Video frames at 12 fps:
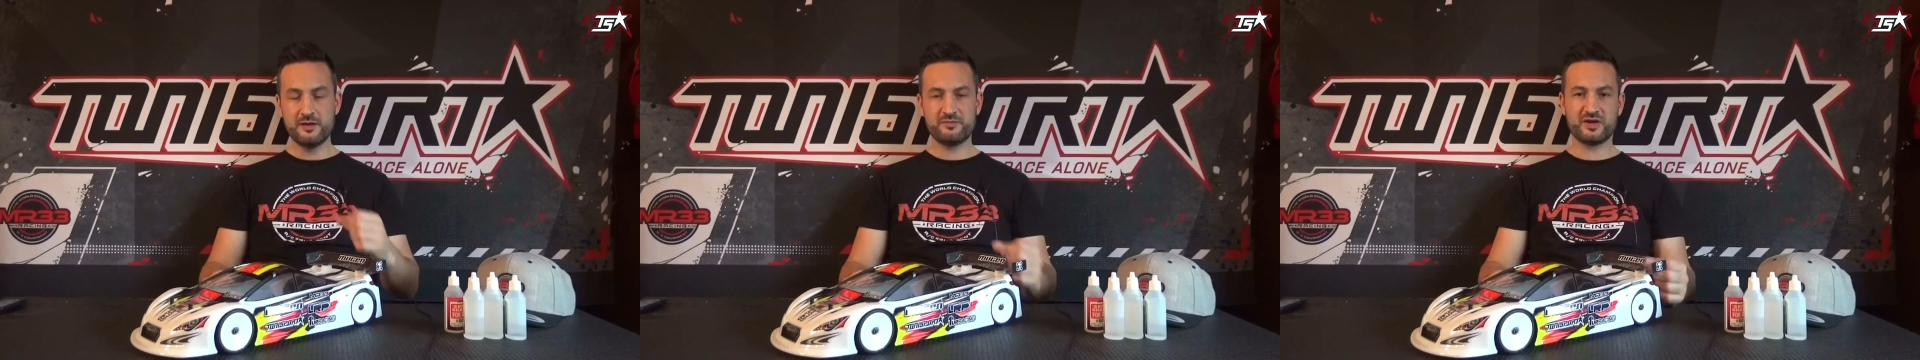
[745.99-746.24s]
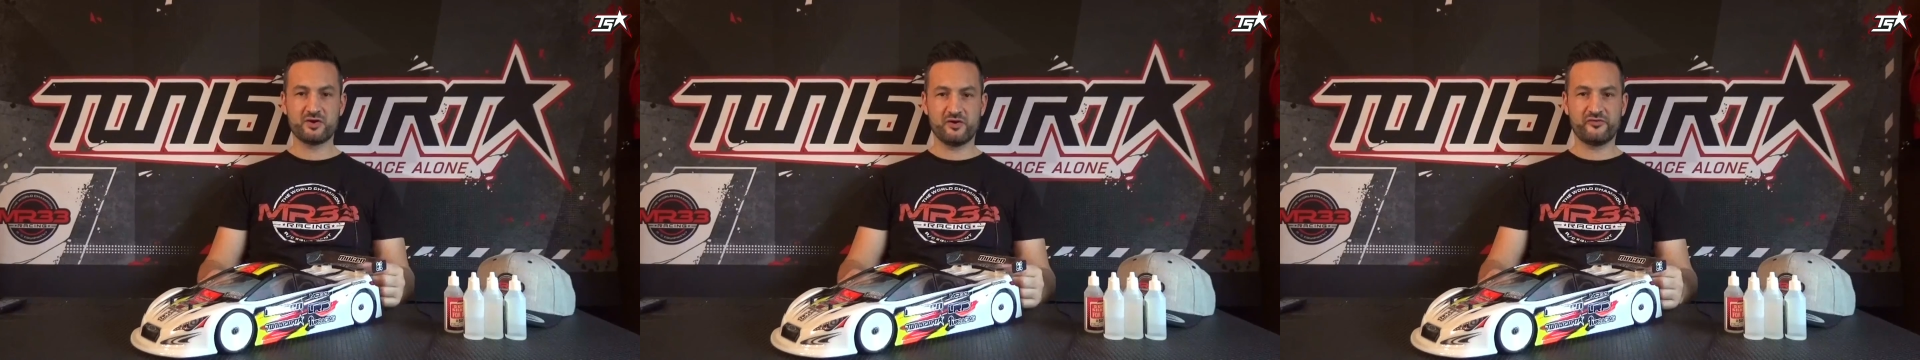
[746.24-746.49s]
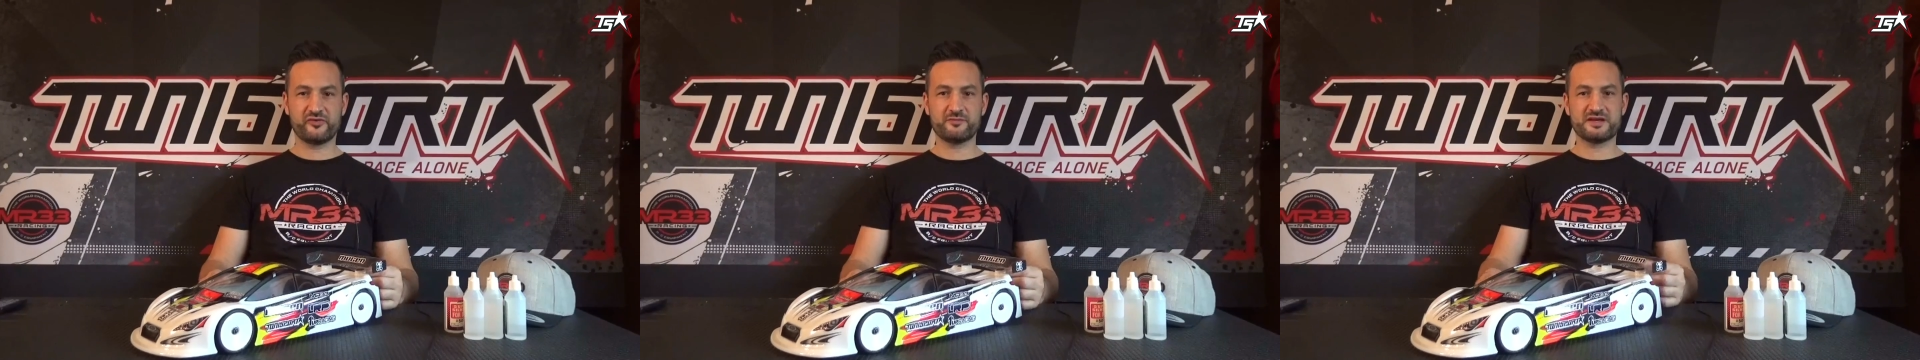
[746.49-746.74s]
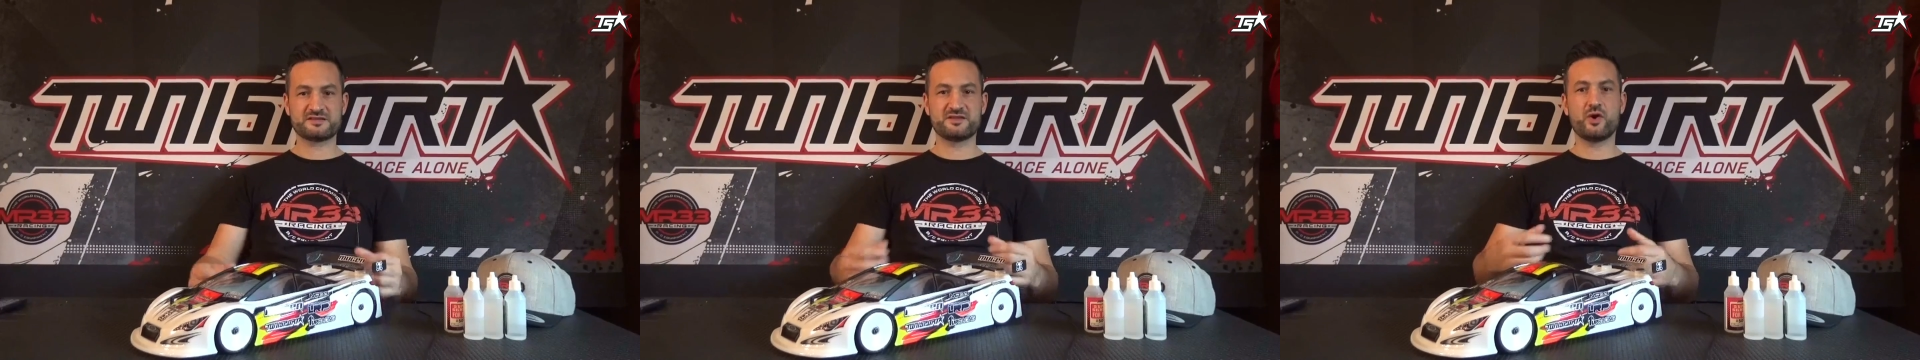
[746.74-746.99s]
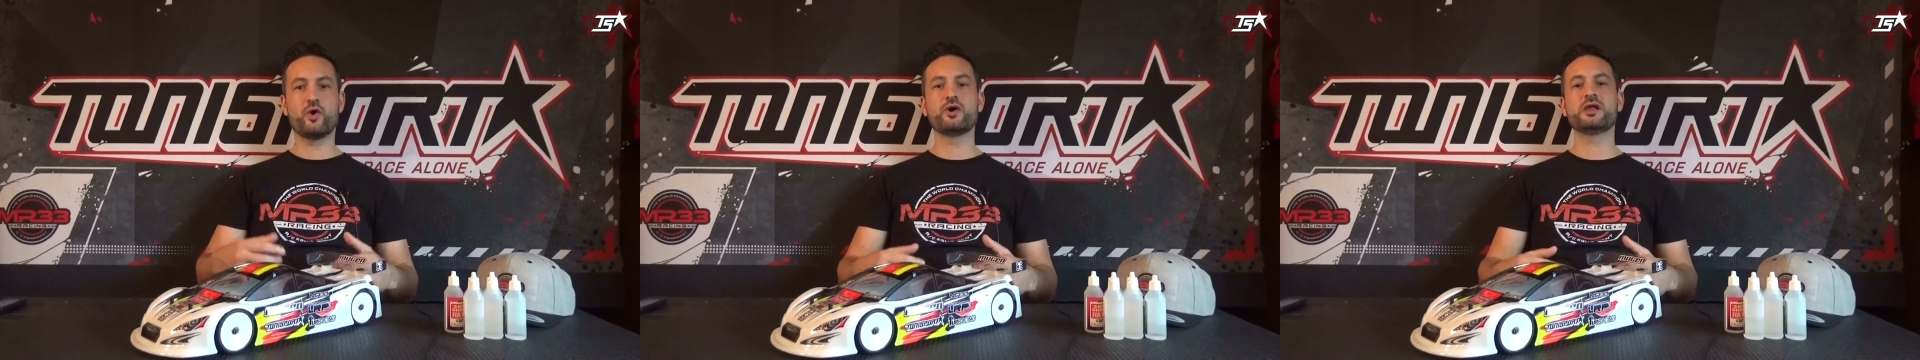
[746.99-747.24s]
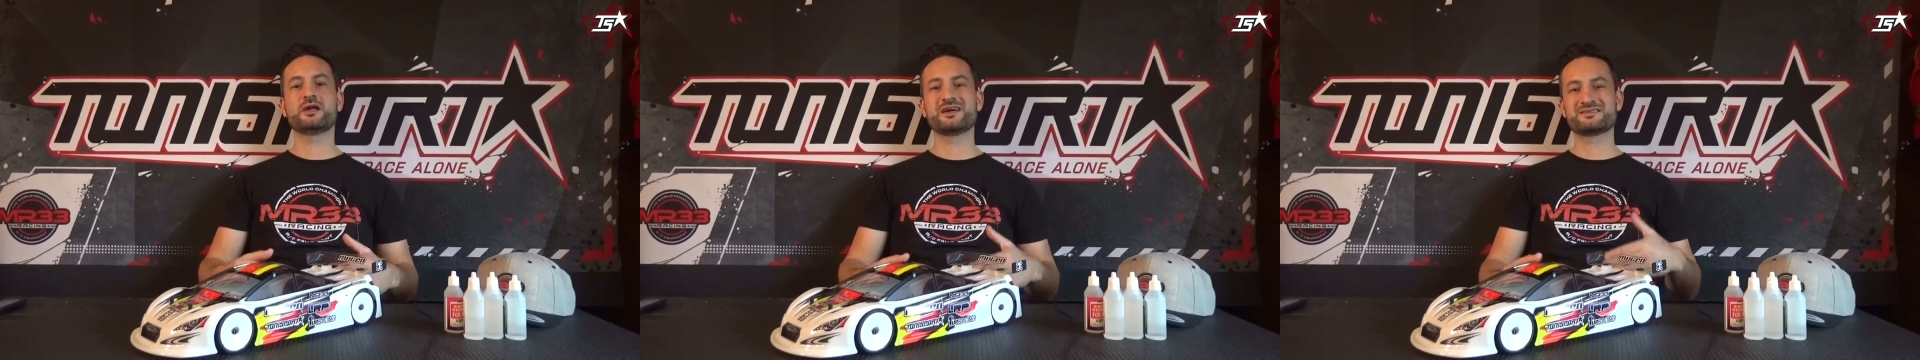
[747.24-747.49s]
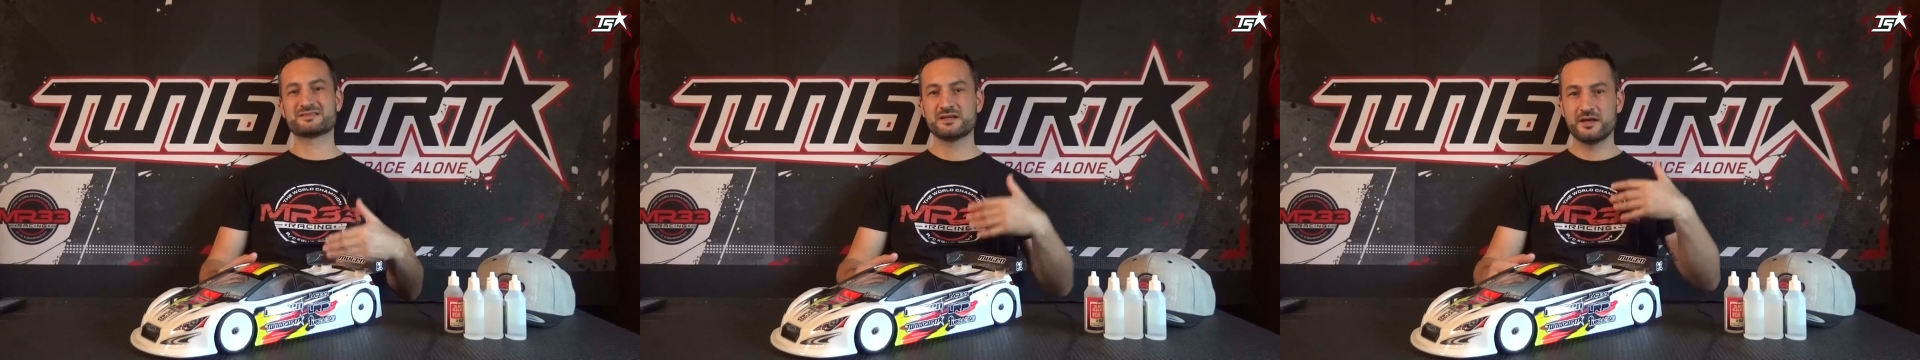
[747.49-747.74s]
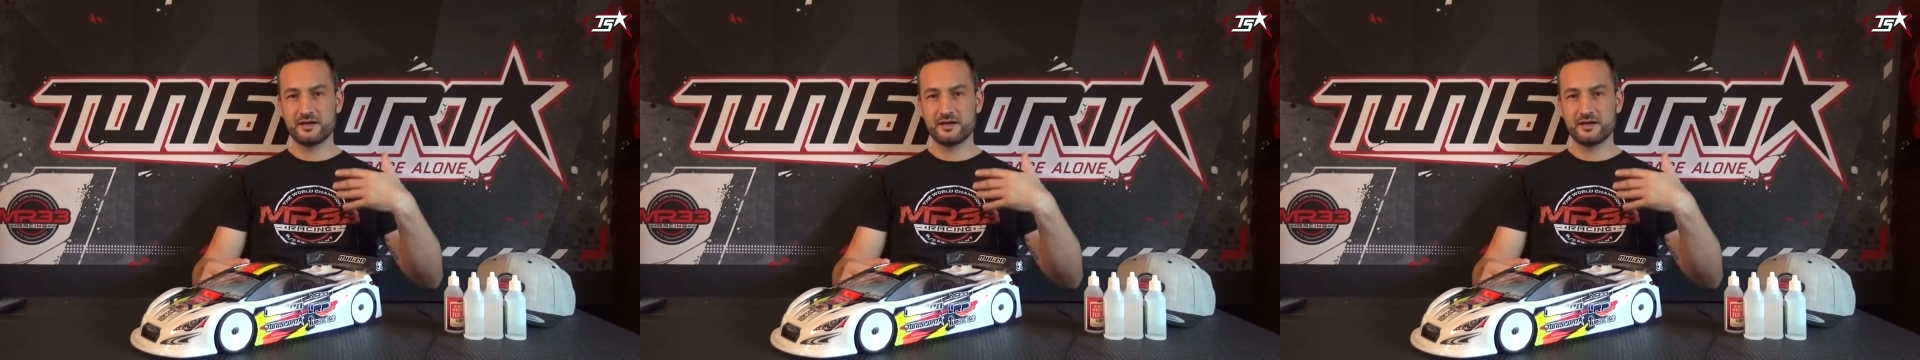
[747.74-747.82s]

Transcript: because as the oil gets